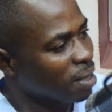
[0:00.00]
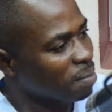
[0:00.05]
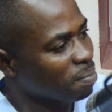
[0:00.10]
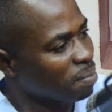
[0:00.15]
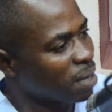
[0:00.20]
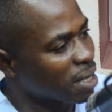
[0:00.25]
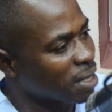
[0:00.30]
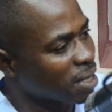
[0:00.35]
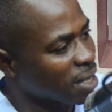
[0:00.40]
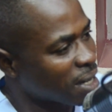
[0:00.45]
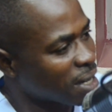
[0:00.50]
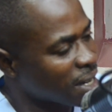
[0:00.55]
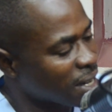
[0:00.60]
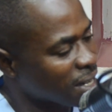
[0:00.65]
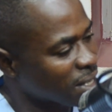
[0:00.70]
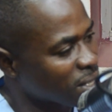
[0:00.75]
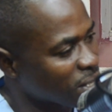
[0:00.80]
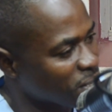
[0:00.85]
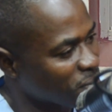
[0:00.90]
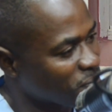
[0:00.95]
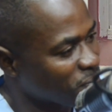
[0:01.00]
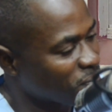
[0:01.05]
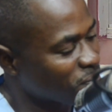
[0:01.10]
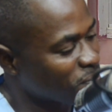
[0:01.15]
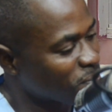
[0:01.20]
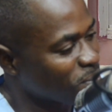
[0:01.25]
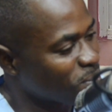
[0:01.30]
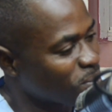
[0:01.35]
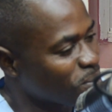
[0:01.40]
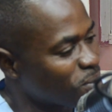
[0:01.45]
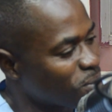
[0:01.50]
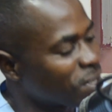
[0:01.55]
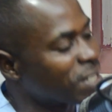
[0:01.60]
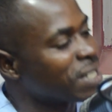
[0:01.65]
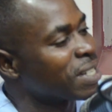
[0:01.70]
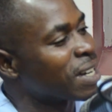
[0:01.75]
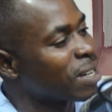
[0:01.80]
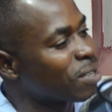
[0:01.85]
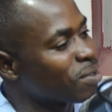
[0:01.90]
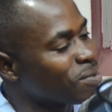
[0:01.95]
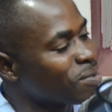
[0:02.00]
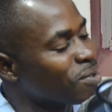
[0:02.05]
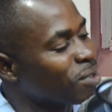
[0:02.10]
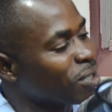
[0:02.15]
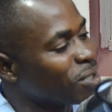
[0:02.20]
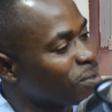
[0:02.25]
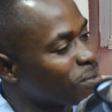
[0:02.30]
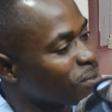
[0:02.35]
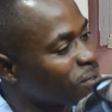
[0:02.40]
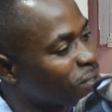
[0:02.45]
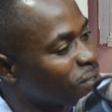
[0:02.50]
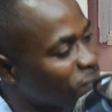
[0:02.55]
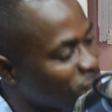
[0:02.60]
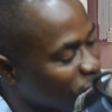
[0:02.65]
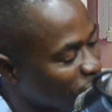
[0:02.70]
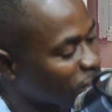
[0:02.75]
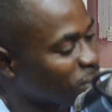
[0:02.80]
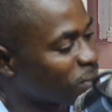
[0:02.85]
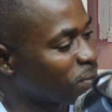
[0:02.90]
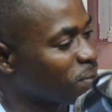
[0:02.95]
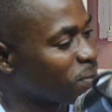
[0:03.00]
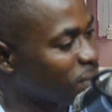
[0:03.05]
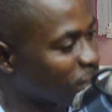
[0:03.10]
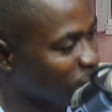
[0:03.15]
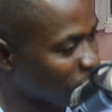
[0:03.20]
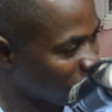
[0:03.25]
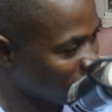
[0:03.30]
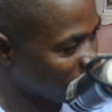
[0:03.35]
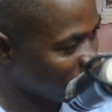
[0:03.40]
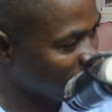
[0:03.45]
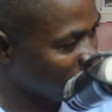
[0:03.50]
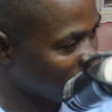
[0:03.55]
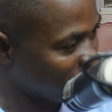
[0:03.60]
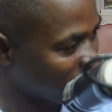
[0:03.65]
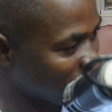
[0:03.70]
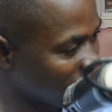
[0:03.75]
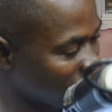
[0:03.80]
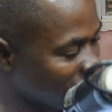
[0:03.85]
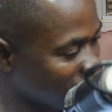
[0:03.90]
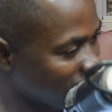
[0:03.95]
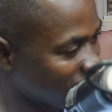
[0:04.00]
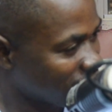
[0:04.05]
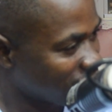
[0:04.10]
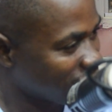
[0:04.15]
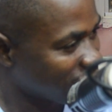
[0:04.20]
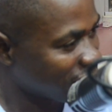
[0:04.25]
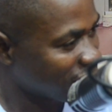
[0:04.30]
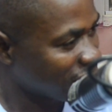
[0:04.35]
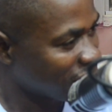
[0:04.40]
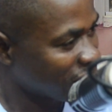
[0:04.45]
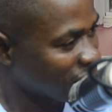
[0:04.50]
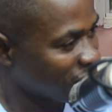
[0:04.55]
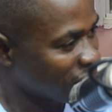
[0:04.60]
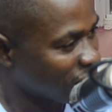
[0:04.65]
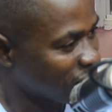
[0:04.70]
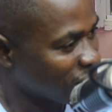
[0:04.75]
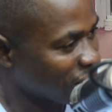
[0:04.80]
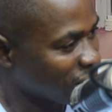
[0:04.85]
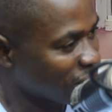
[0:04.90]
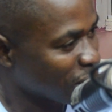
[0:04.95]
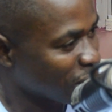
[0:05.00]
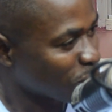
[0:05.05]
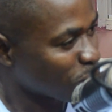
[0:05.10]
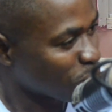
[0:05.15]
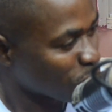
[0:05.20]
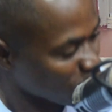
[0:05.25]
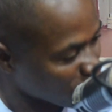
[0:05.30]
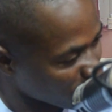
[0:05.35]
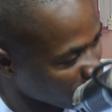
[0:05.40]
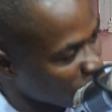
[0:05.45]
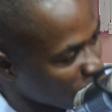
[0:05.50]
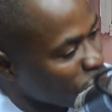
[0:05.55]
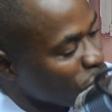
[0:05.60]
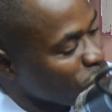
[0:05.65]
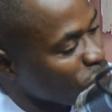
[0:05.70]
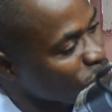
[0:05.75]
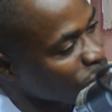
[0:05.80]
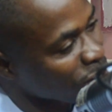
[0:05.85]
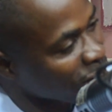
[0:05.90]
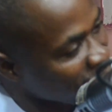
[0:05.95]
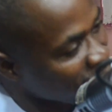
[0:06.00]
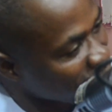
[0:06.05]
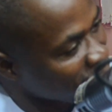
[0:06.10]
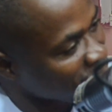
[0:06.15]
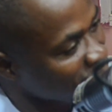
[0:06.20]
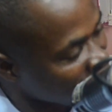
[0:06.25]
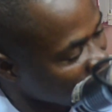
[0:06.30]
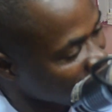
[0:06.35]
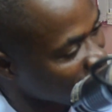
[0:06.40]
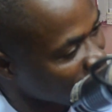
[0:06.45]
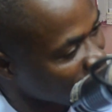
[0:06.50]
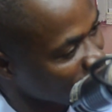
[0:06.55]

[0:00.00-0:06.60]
Pastor Asaph, what are you going to offer to the community? What do you understand